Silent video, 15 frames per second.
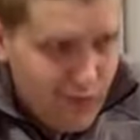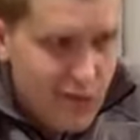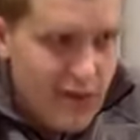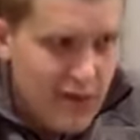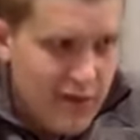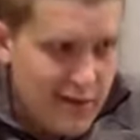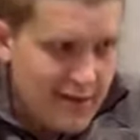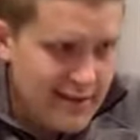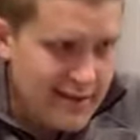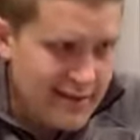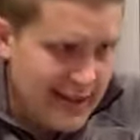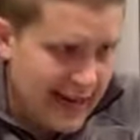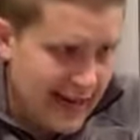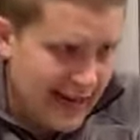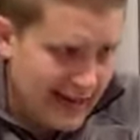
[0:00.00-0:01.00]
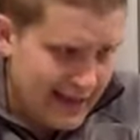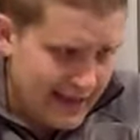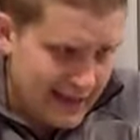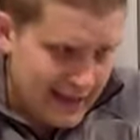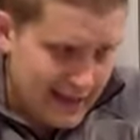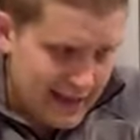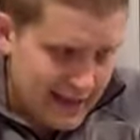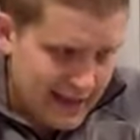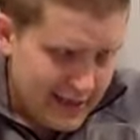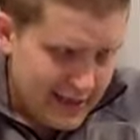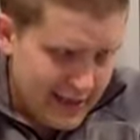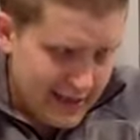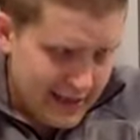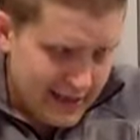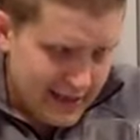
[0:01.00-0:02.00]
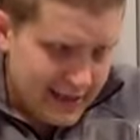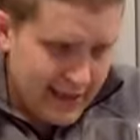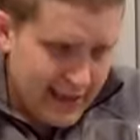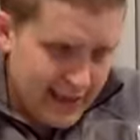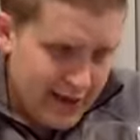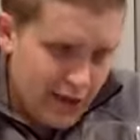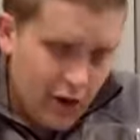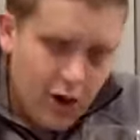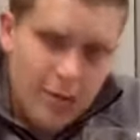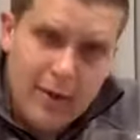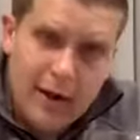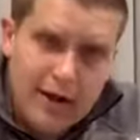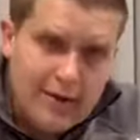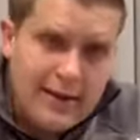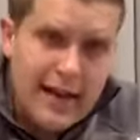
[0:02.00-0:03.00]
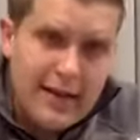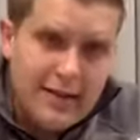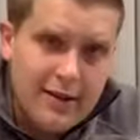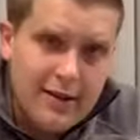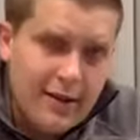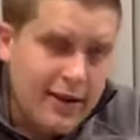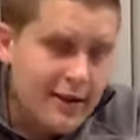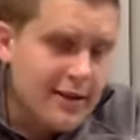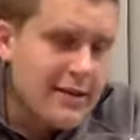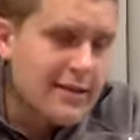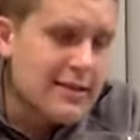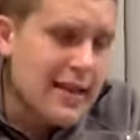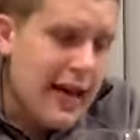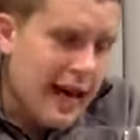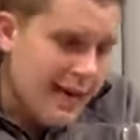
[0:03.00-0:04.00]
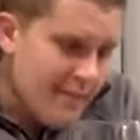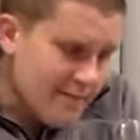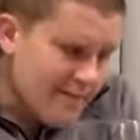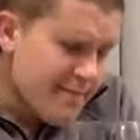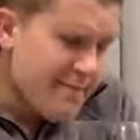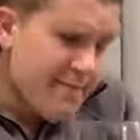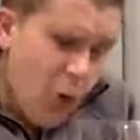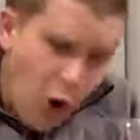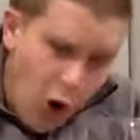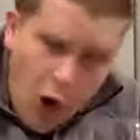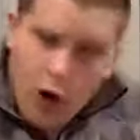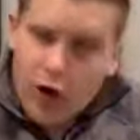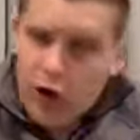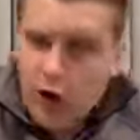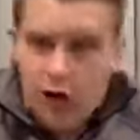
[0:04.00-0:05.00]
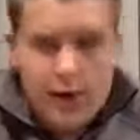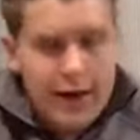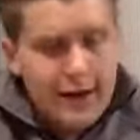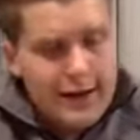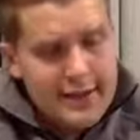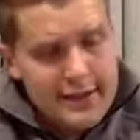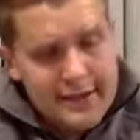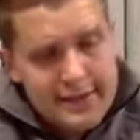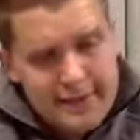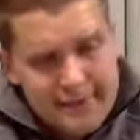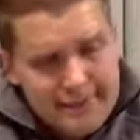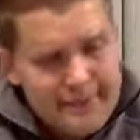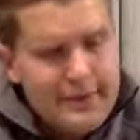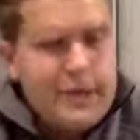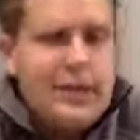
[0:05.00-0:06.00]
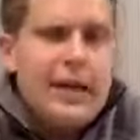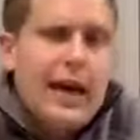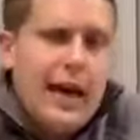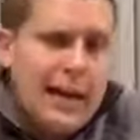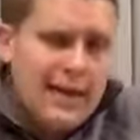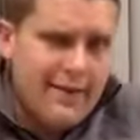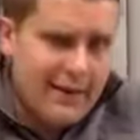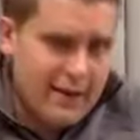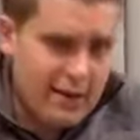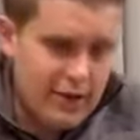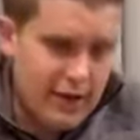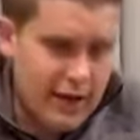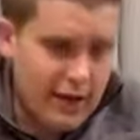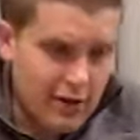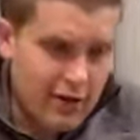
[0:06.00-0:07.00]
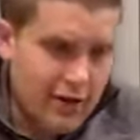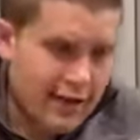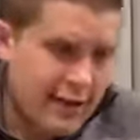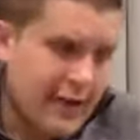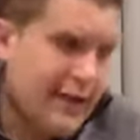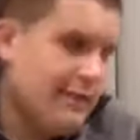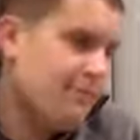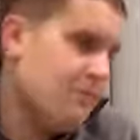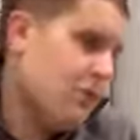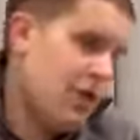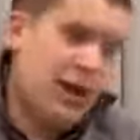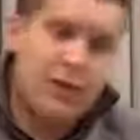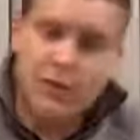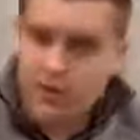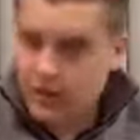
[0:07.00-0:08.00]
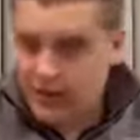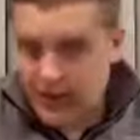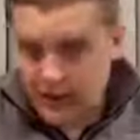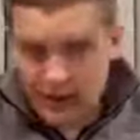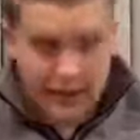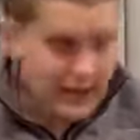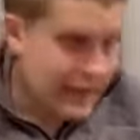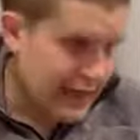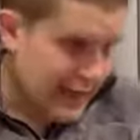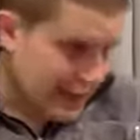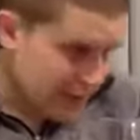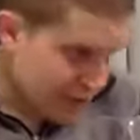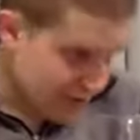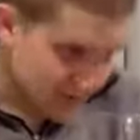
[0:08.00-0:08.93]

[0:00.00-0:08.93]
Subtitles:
this is not, that there are bottles out there like this that aren't the greatest, you kind of have to take a look at that. You have to also take a look at the age.